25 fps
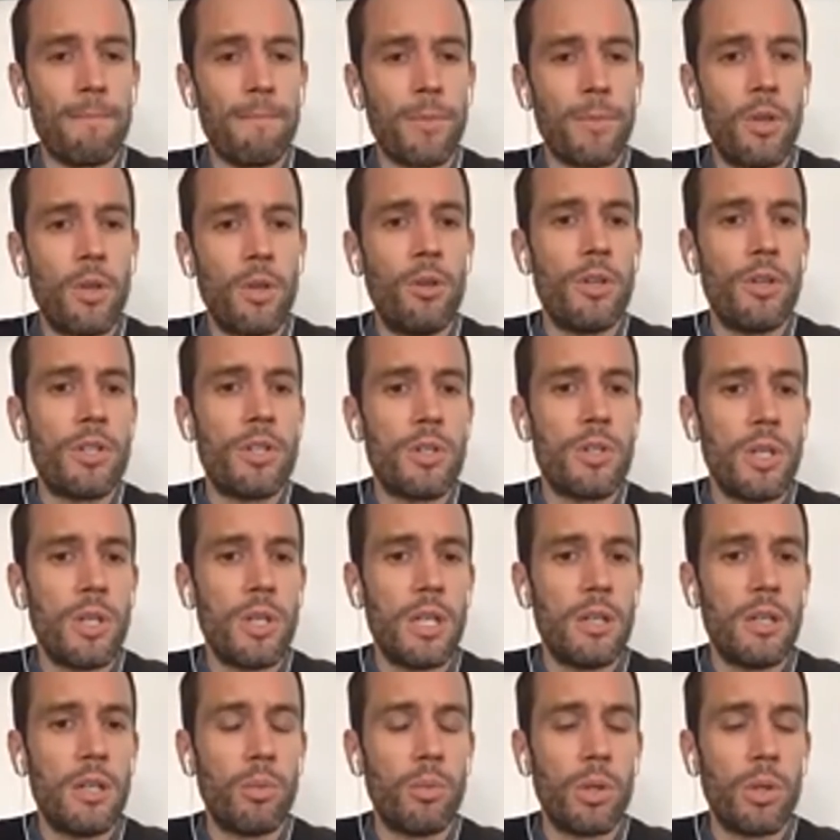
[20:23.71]
curious to
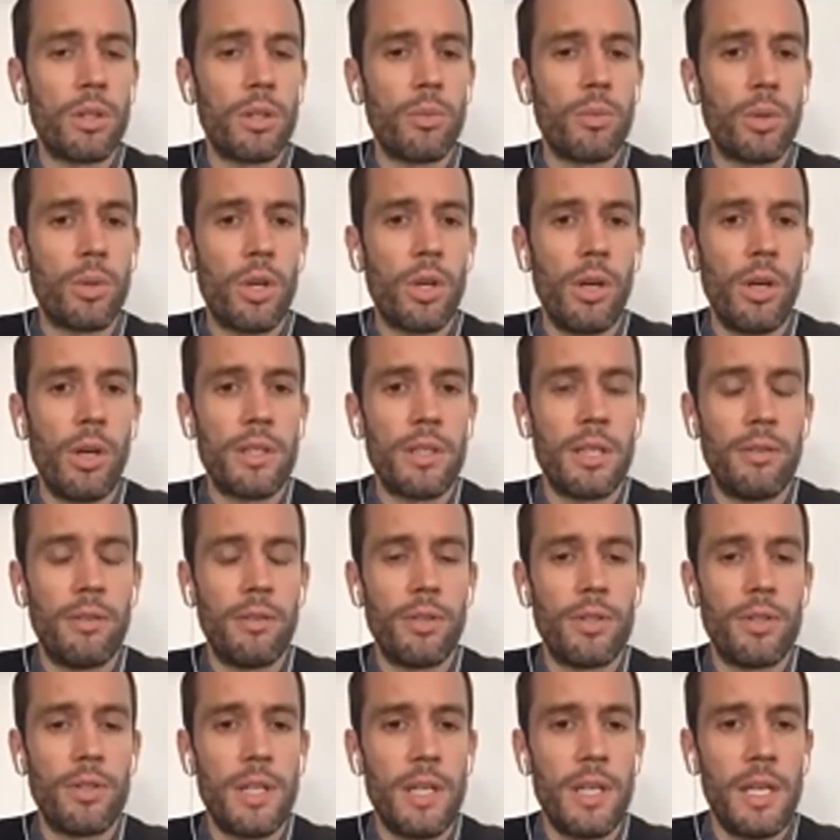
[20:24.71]
hear what colleagues have to
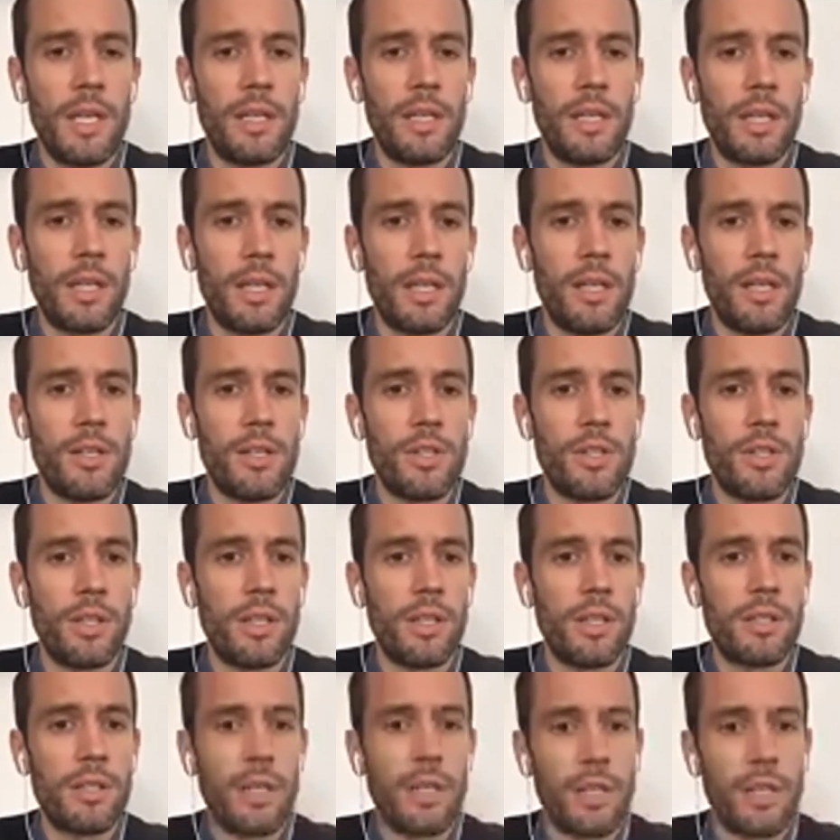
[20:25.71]
say and engage in the
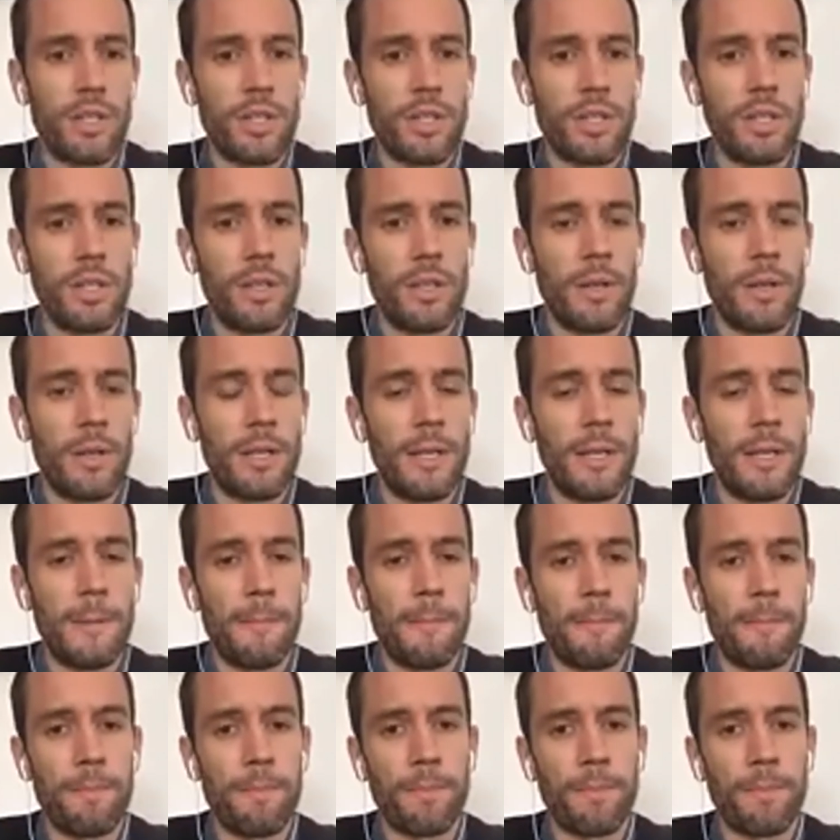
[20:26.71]
discussion
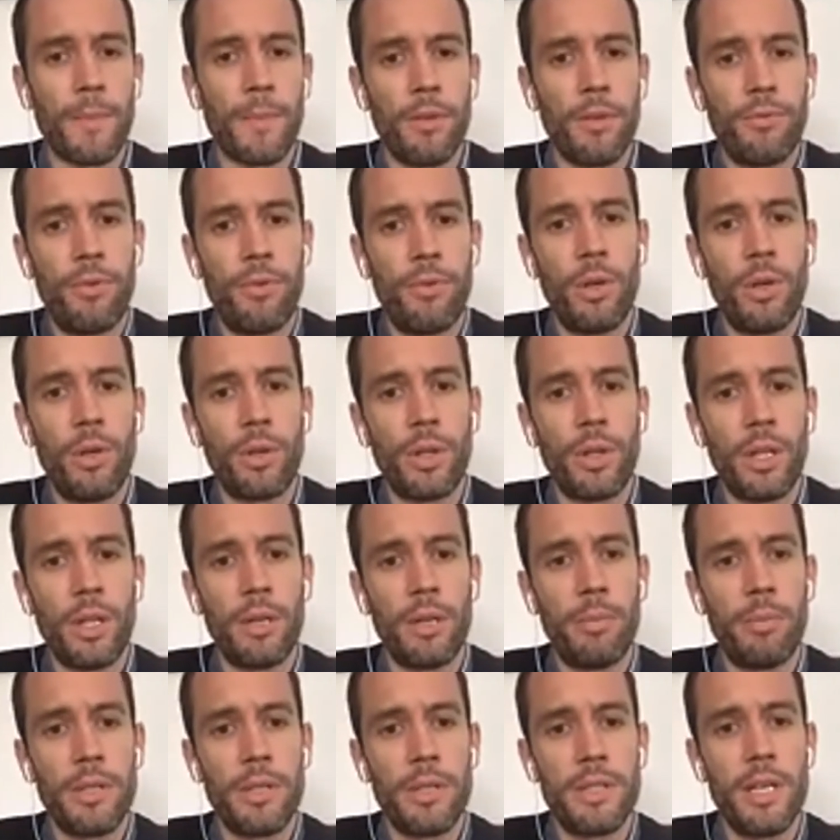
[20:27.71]
following the other
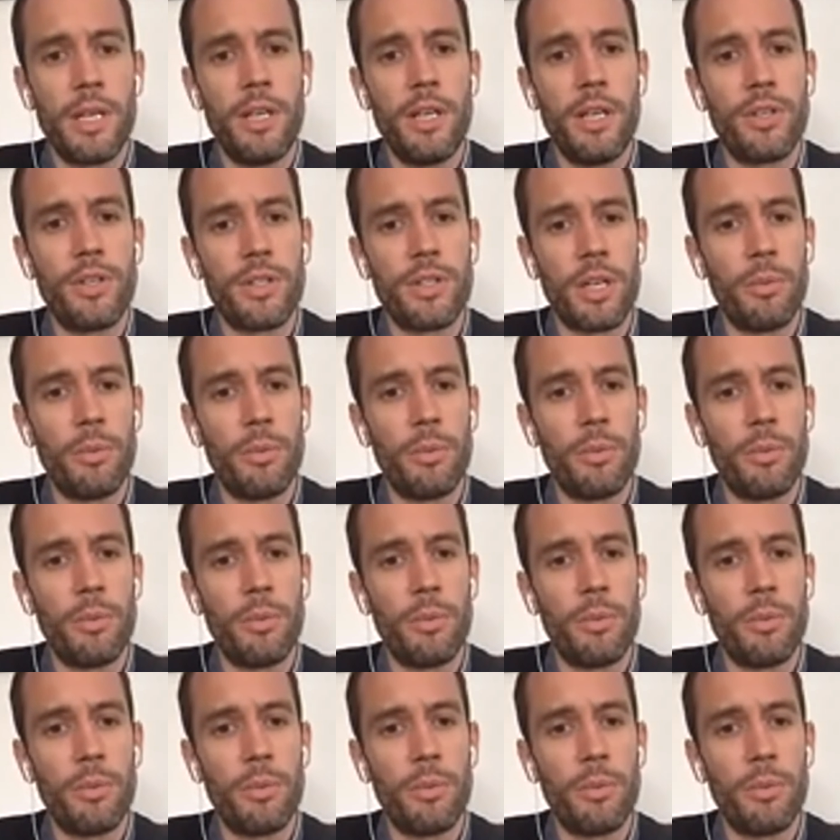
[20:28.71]
presentations.